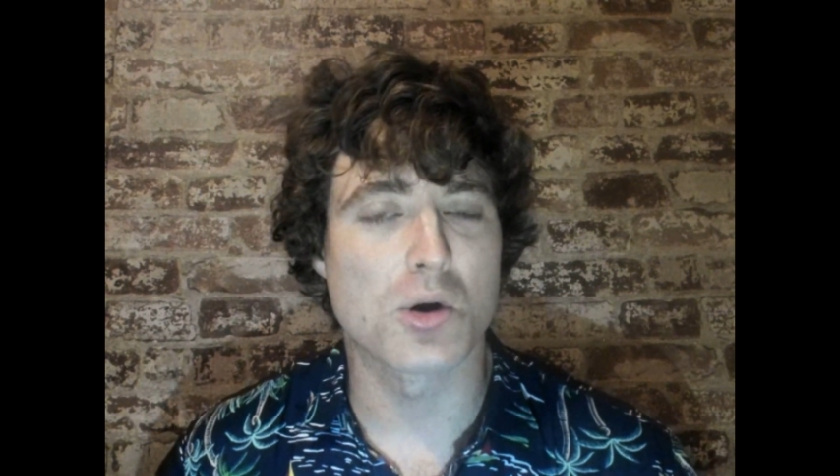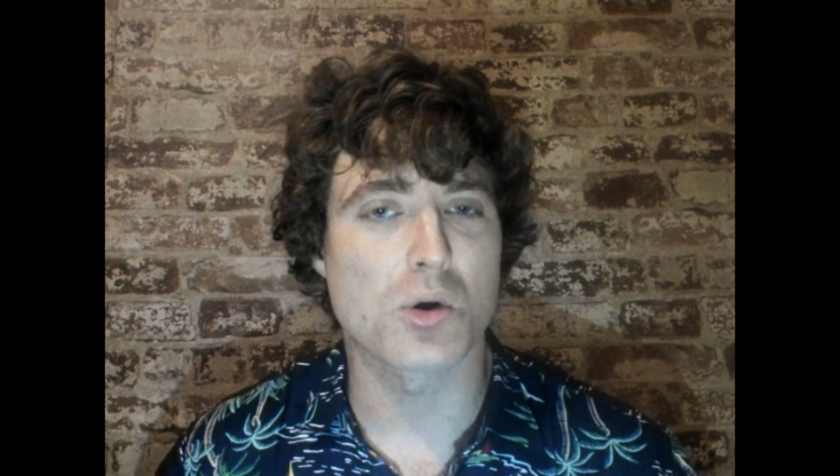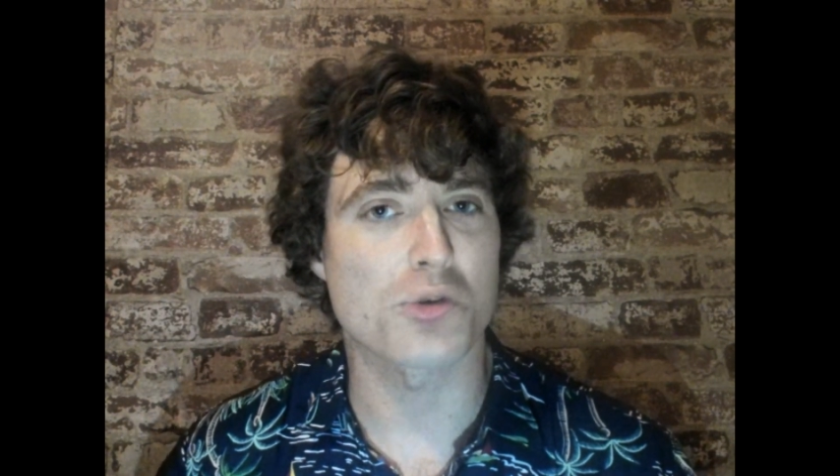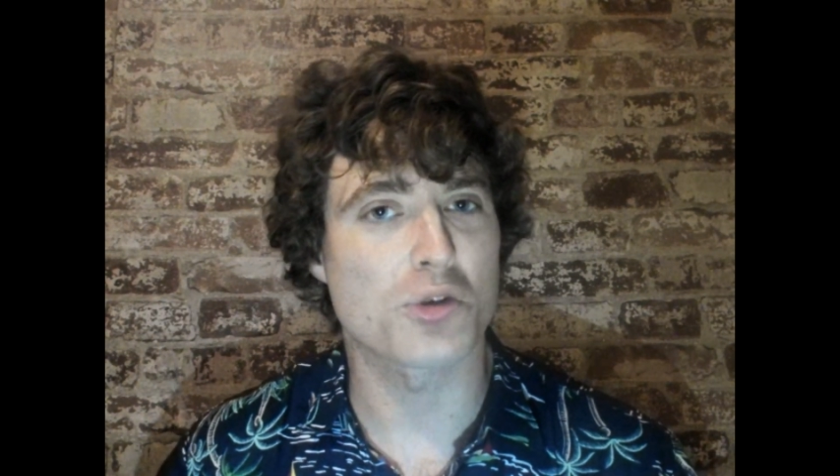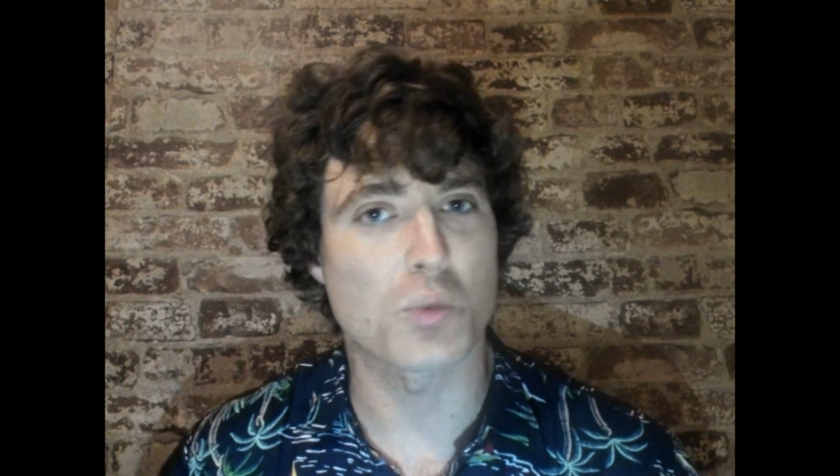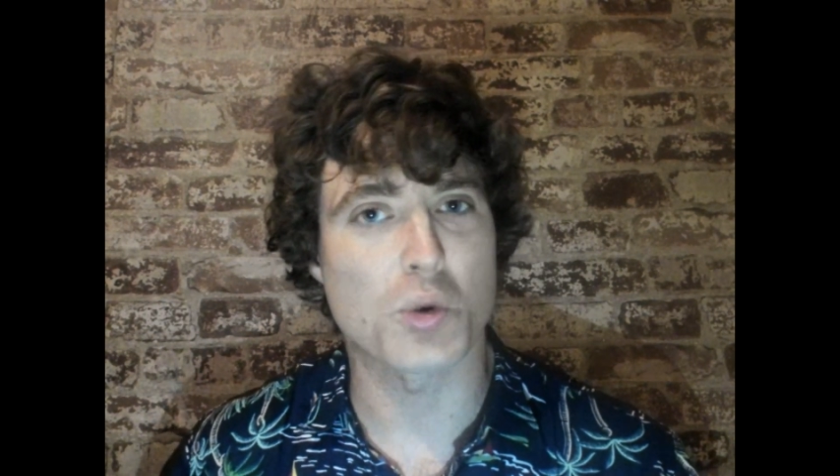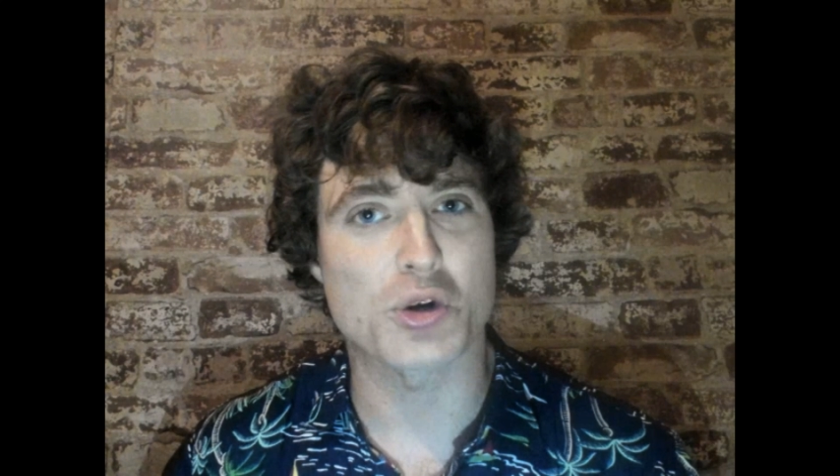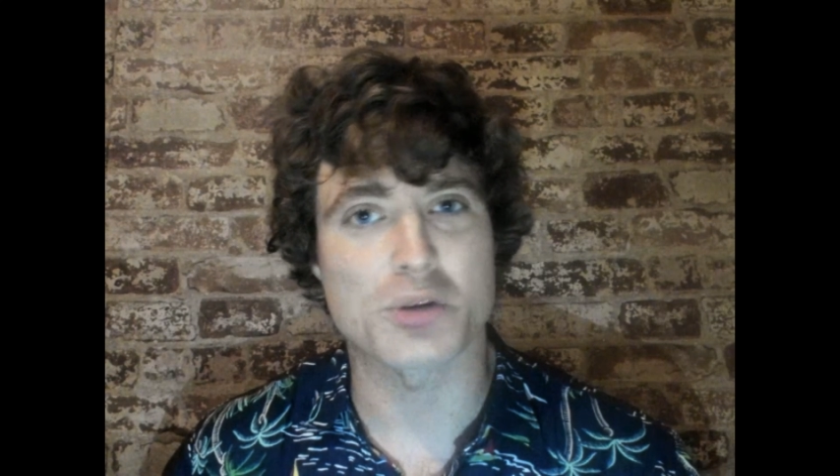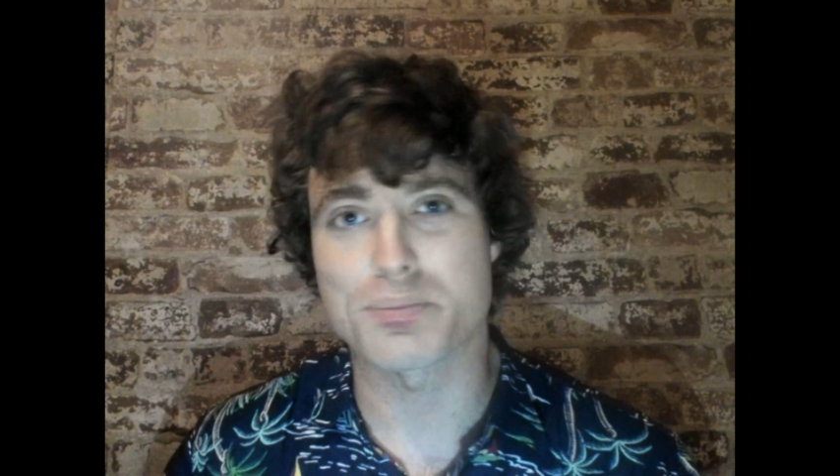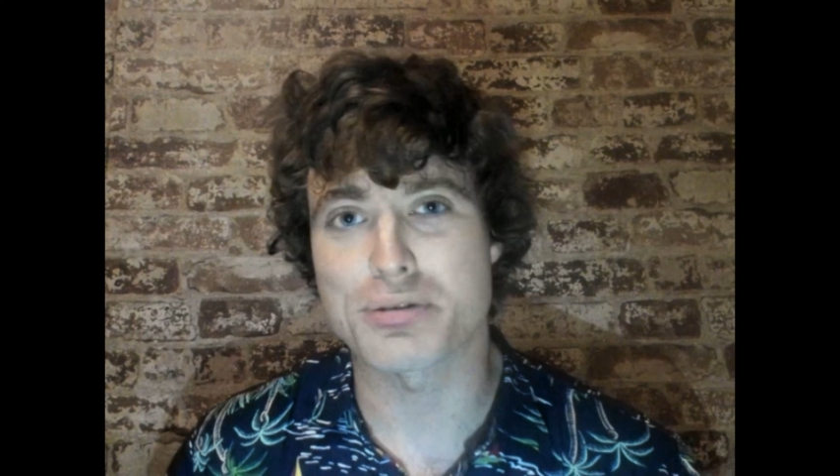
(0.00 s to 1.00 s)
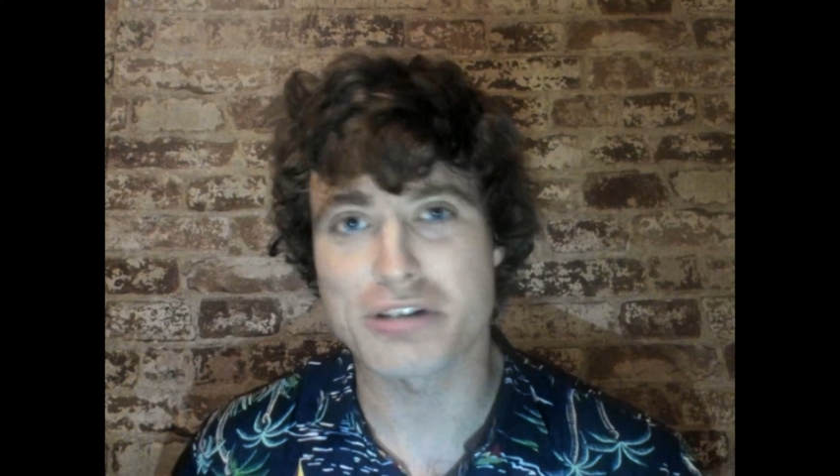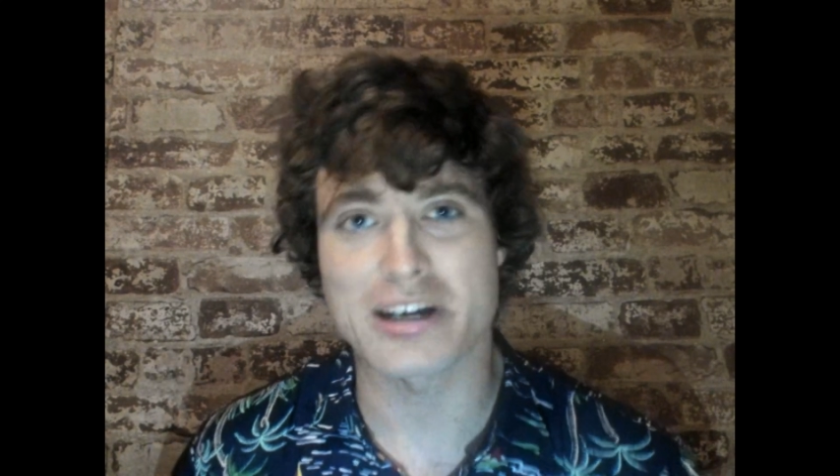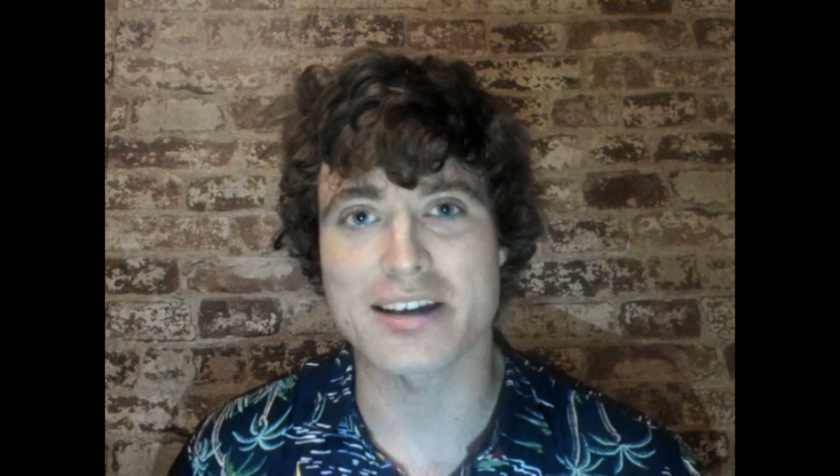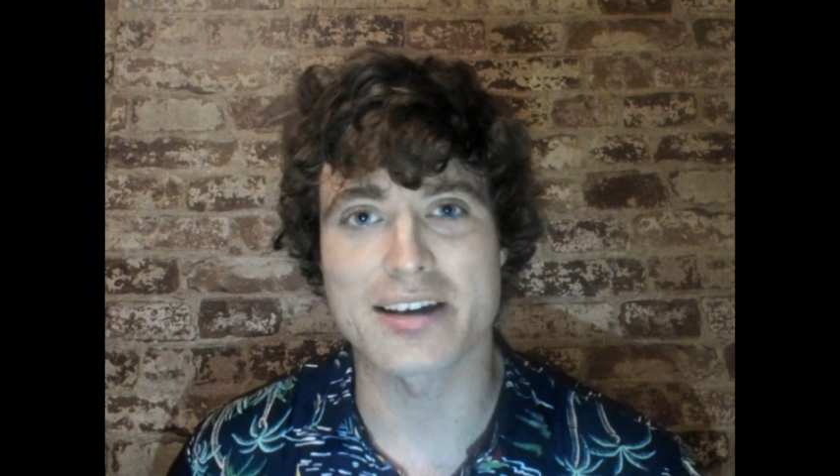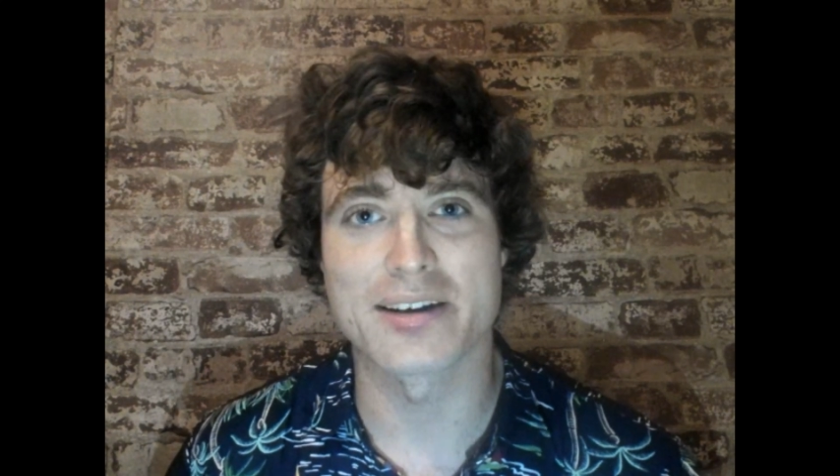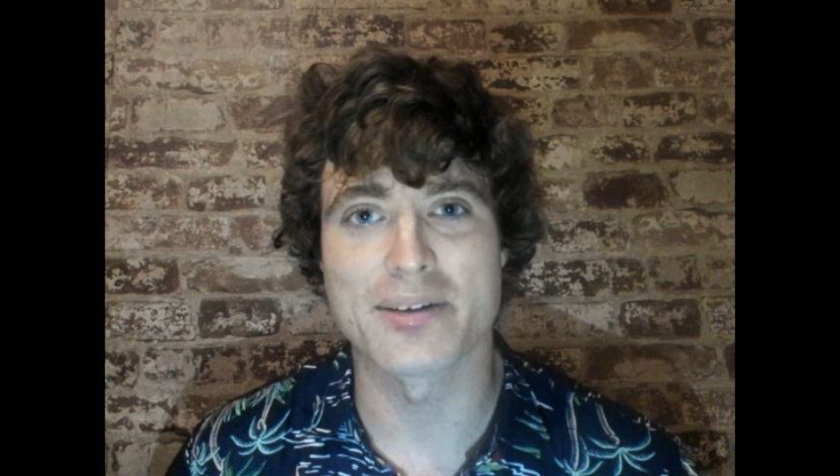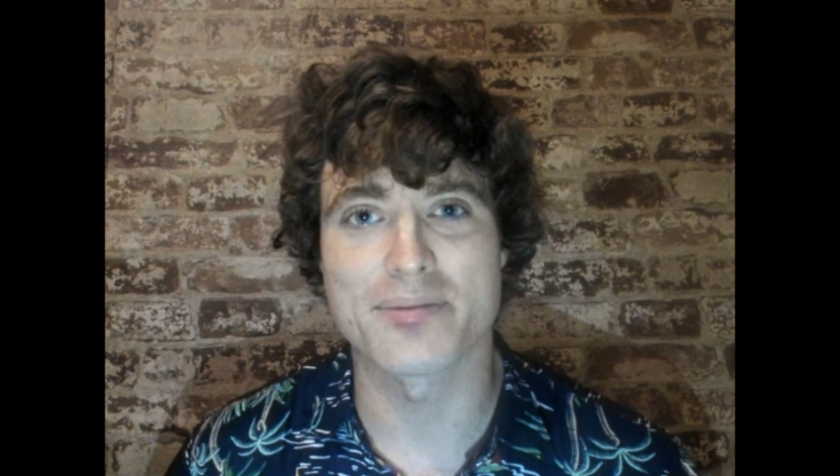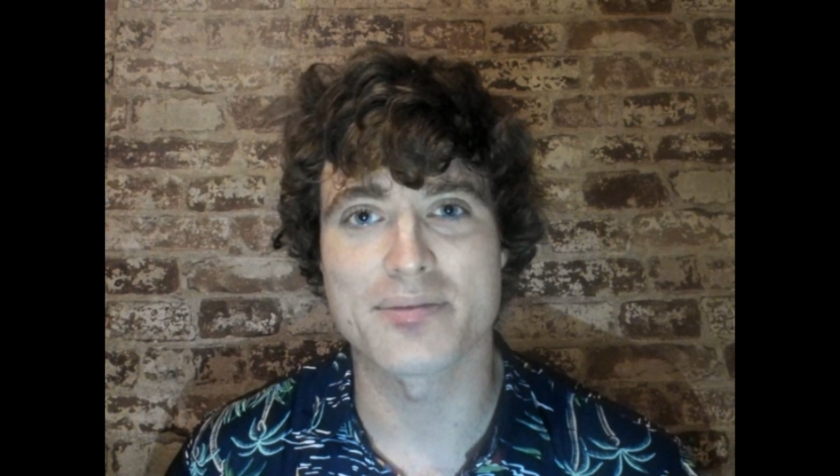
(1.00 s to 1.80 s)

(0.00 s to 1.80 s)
or the word prick,